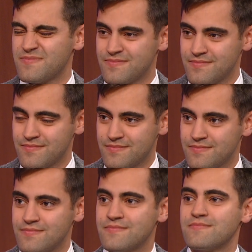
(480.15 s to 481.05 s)
what they
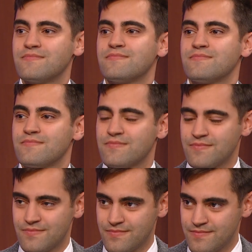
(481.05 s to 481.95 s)
clearly seem to
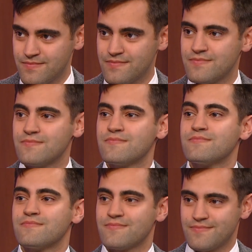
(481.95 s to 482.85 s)
mean in black and
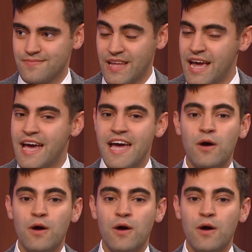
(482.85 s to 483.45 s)
white as you look at them.